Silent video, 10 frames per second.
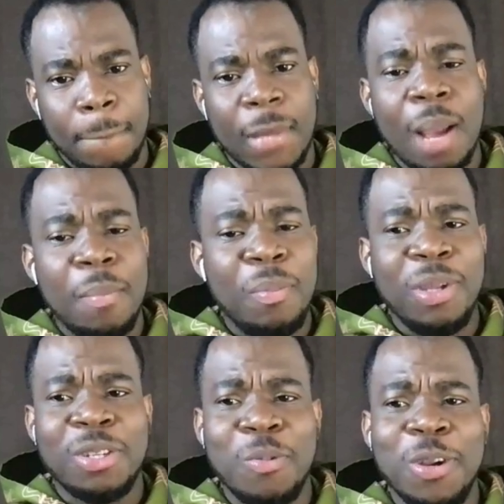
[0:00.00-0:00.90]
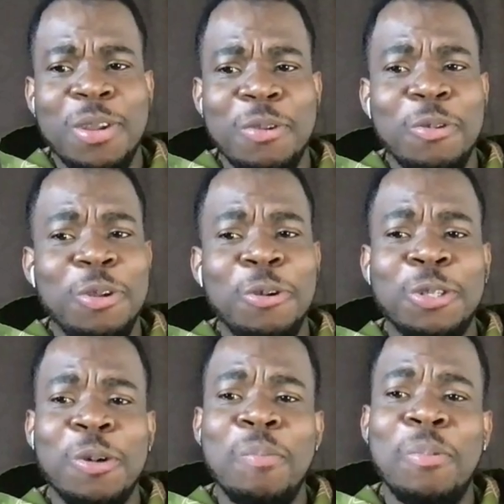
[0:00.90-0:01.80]
Mm-hmm. Mm-hmm. And maybe someone
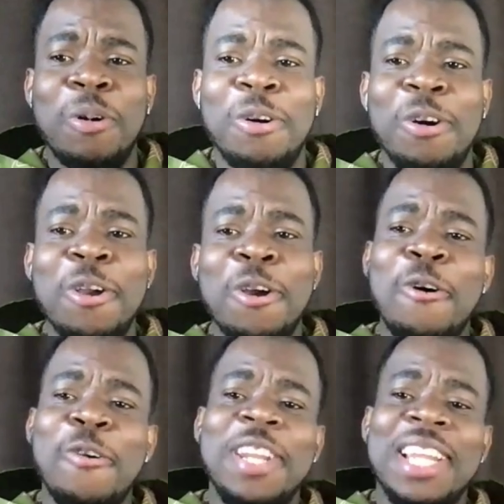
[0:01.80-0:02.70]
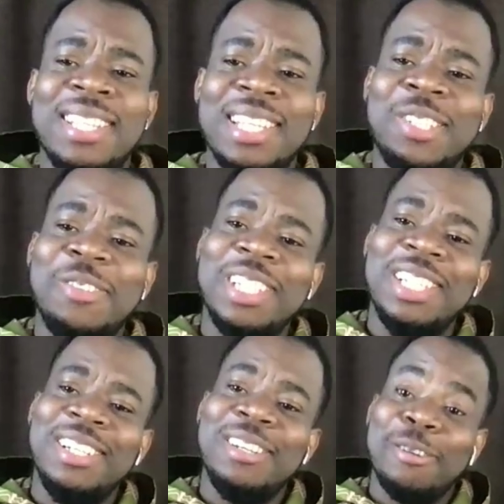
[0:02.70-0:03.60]
you will know some more
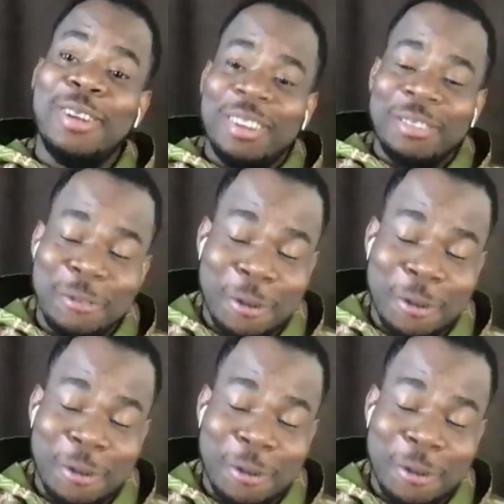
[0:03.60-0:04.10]
unnecessary